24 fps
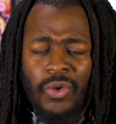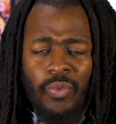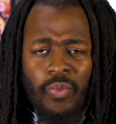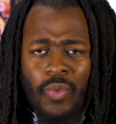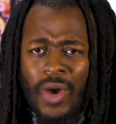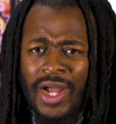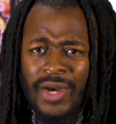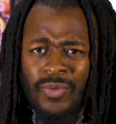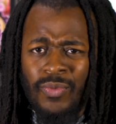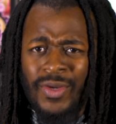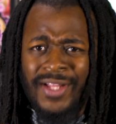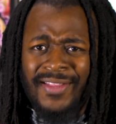
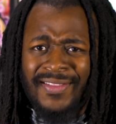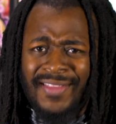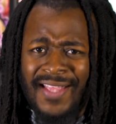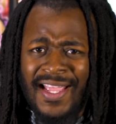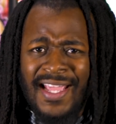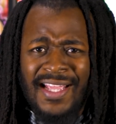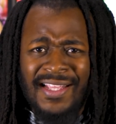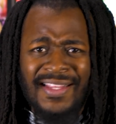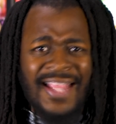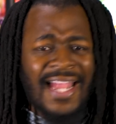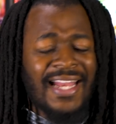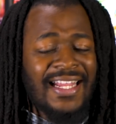One would
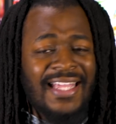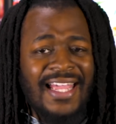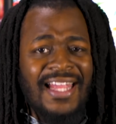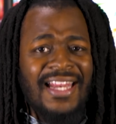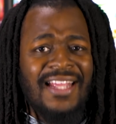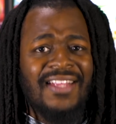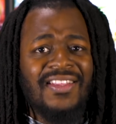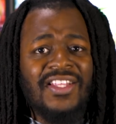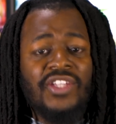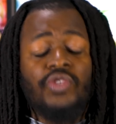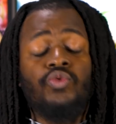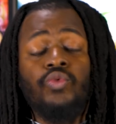think that
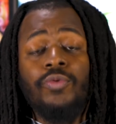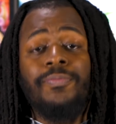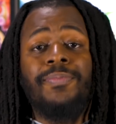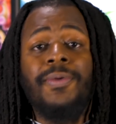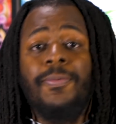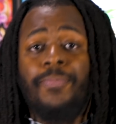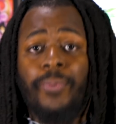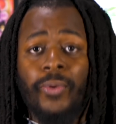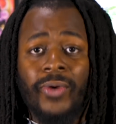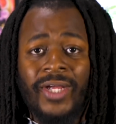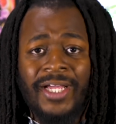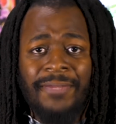hitting this would
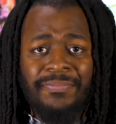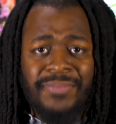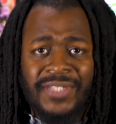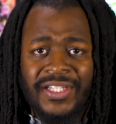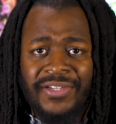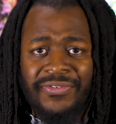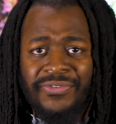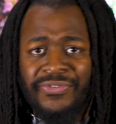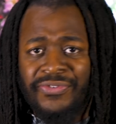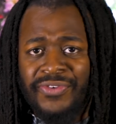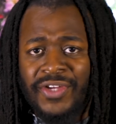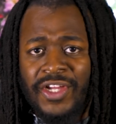be
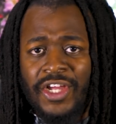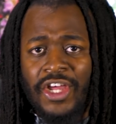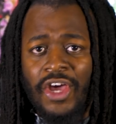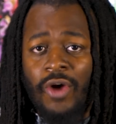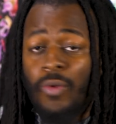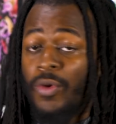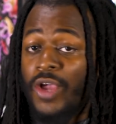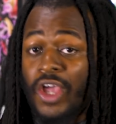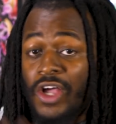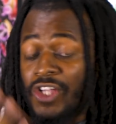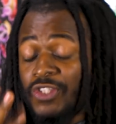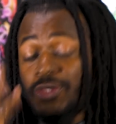preemptive.
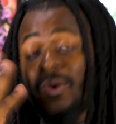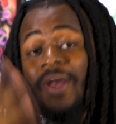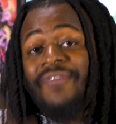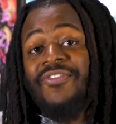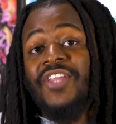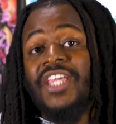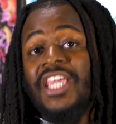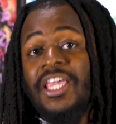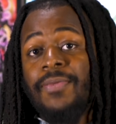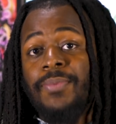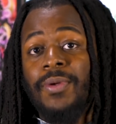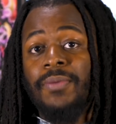We also have
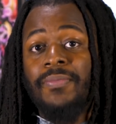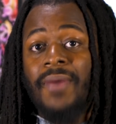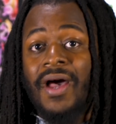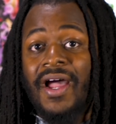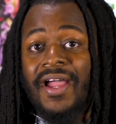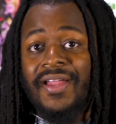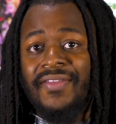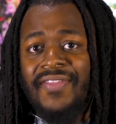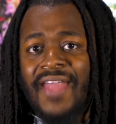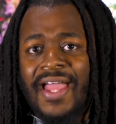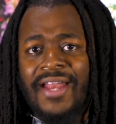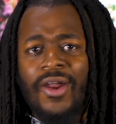to keep in
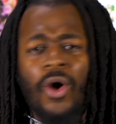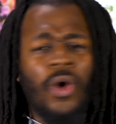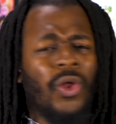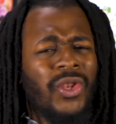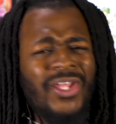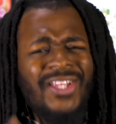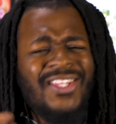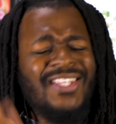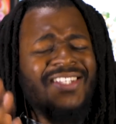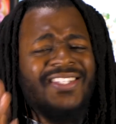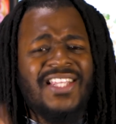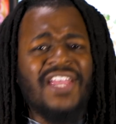mind that
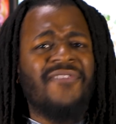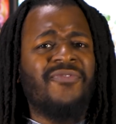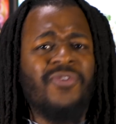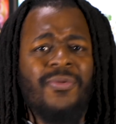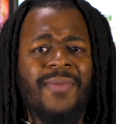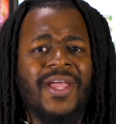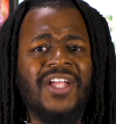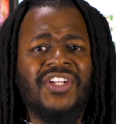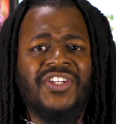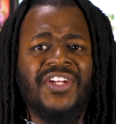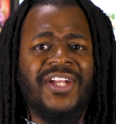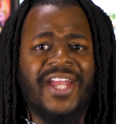all of this
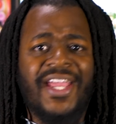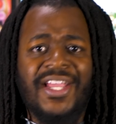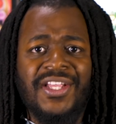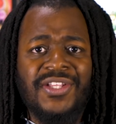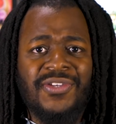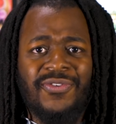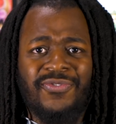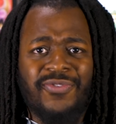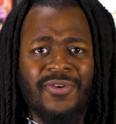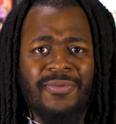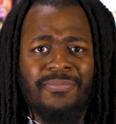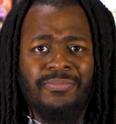information
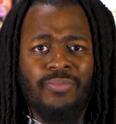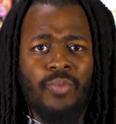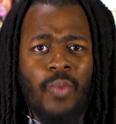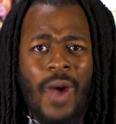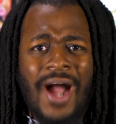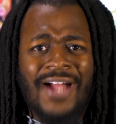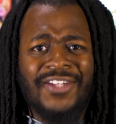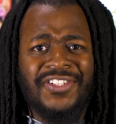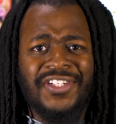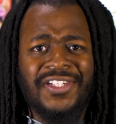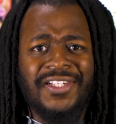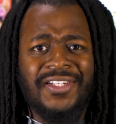is from
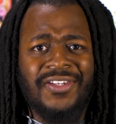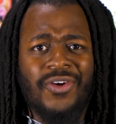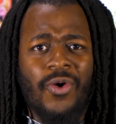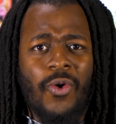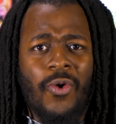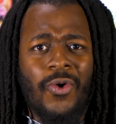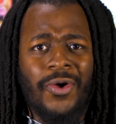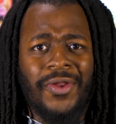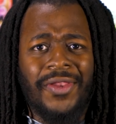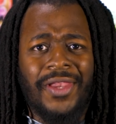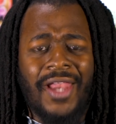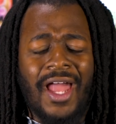watching
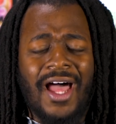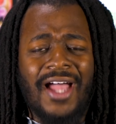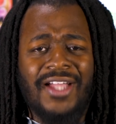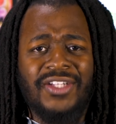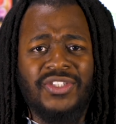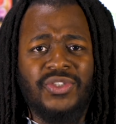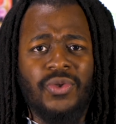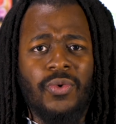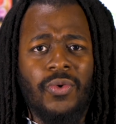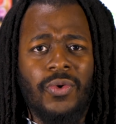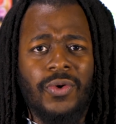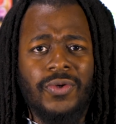
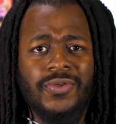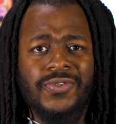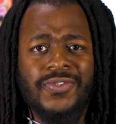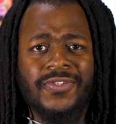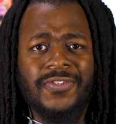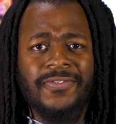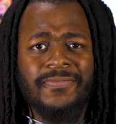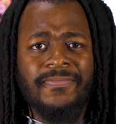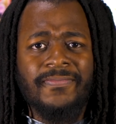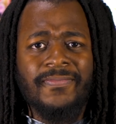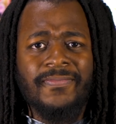online duels.